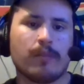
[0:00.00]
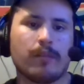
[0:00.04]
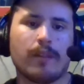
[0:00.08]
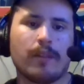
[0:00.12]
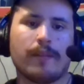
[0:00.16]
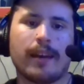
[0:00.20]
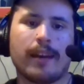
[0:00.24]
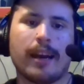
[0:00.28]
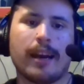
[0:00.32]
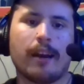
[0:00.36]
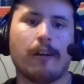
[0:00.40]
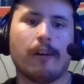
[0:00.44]

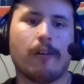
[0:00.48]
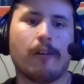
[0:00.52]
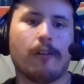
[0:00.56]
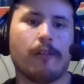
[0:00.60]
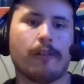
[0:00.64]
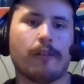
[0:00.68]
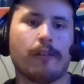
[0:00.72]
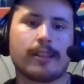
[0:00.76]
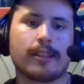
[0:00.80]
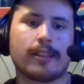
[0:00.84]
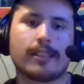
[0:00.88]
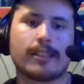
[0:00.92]
of
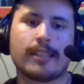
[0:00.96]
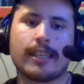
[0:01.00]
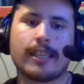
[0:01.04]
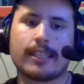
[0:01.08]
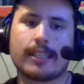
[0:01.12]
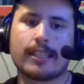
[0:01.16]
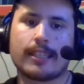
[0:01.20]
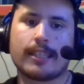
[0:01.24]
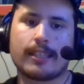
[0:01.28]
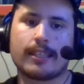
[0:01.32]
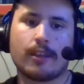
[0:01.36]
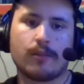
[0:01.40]
how it
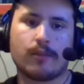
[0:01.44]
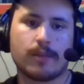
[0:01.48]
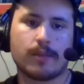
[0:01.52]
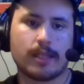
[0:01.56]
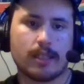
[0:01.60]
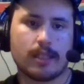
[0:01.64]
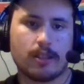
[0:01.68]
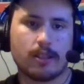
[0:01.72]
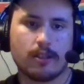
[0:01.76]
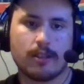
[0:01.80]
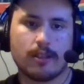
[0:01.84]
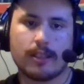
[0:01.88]
takes itself
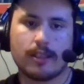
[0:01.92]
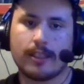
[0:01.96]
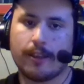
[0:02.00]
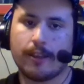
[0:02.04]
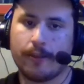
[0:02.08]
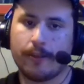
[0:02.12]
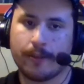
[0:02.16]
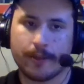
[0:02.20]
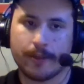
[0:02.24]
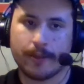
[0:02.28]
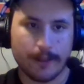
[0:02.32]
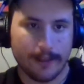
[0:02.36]

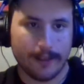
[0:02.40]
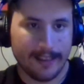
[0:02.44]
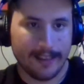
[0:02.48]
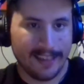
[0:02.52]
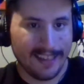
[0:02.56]
seriously